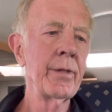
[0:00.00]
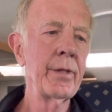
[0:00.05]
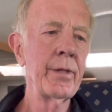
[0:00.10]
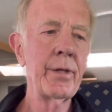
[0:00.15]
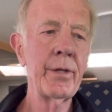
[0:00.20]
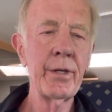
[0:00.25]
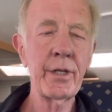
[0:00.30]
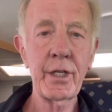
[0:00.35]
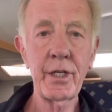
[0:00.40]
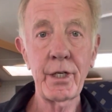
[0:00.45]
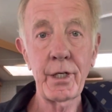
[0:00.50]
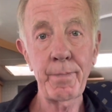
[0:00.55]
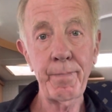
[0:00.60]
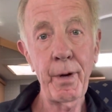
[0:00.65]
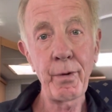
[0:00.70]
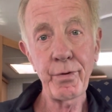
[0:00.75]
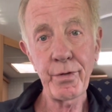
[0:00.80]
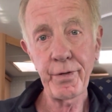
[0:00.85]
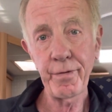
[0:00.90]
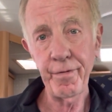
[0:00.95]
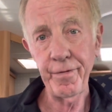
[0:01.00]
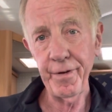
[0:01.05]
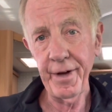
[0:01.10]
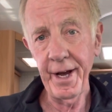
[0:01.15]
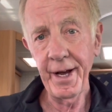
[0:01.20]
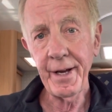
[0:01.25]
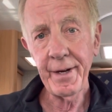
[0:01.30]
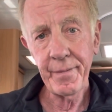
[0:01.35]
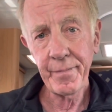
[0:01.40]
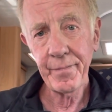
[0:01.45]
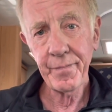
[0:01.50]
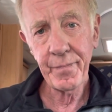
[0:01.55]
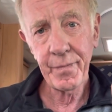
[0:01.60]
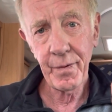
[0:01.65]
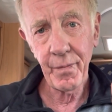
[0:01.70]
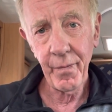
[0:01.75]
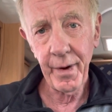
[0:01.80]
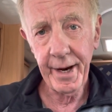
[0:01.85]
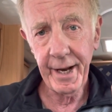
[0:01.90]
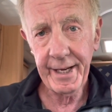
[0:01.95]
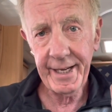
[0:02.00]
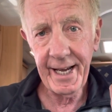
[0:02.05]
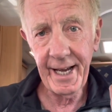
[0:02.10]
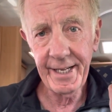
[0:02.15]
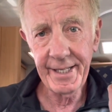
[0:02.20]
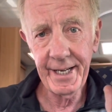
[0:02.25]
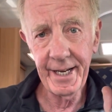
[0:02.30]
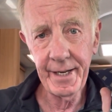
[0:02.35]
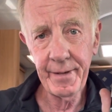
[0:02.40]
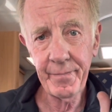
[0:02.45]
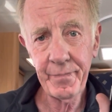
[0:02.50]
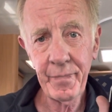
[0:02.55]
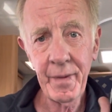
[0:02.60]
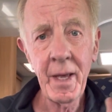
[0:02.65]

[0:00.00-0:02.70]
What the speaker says: this is supposed to fit when I get it,